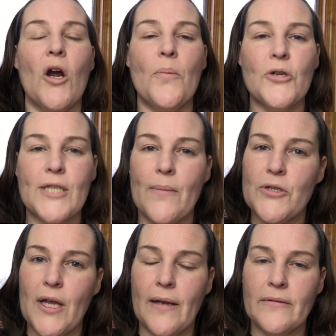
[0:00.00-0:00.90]
our
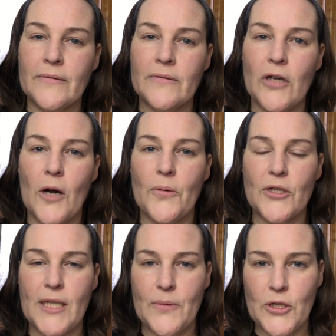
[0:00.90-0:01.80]
perception, our
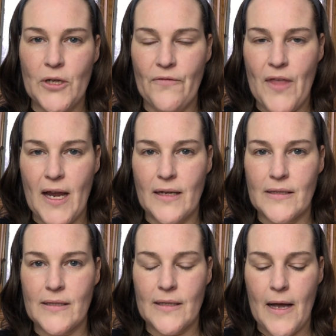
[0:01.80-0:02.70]
perception of
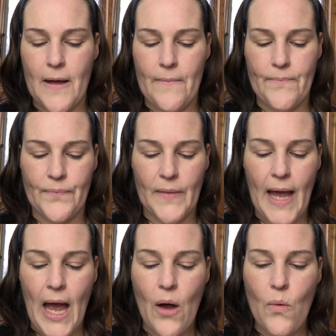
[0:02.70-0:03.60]
things, um,
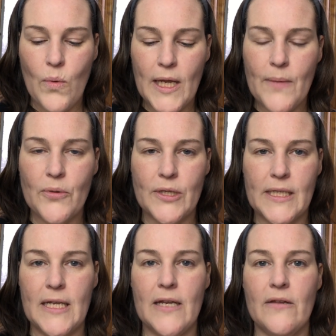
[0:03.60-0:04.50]
how we
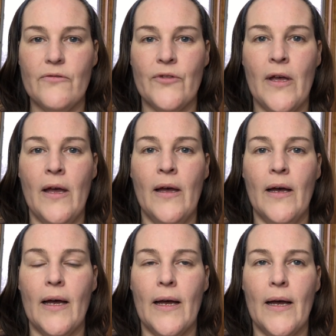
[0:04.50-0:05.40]
perceive
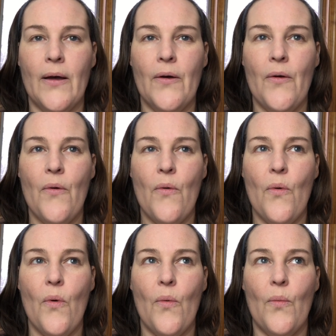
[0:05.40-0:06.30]
uh,
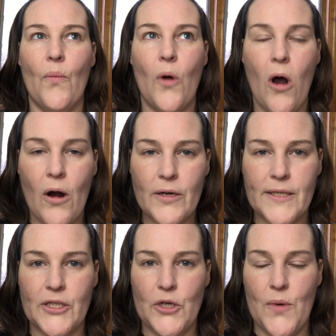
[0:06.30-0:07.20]
our
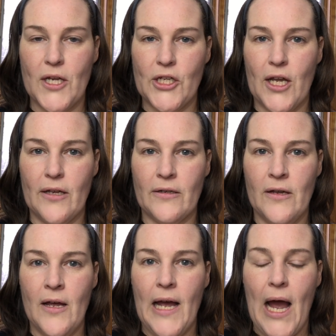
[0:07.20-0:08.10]
situation
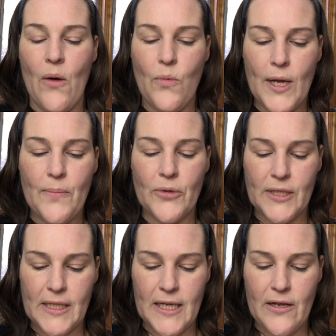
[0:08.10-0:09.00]
how we
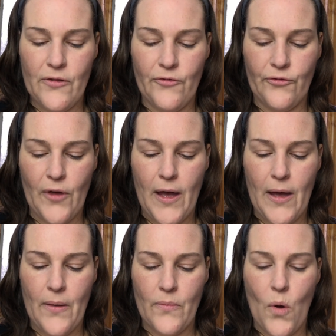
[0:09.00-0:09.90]
perceive
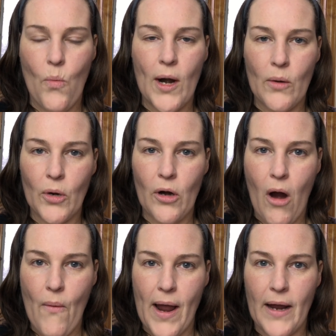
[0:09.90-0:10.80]
um, where we're
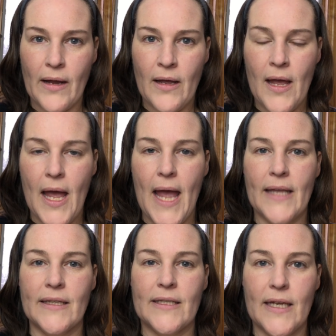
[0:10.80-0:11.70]
going.
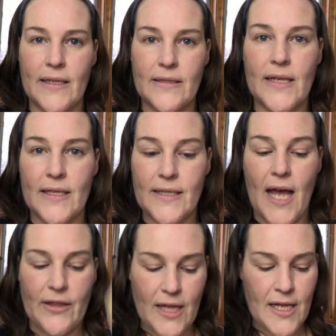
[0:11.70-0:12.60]
And it, it's
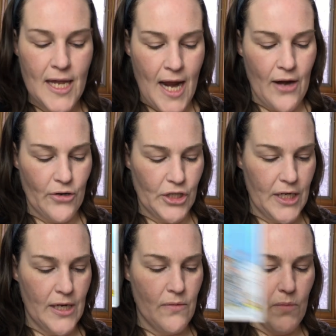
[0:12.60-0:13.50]
that thinking
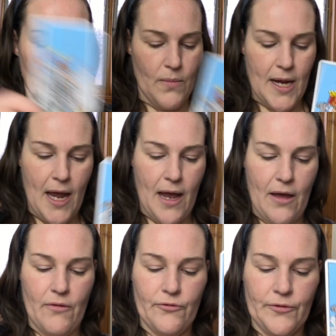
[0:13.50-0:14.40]
energy where we
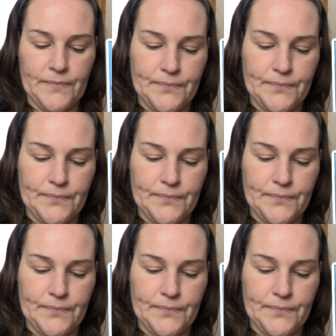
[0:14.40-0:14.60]
have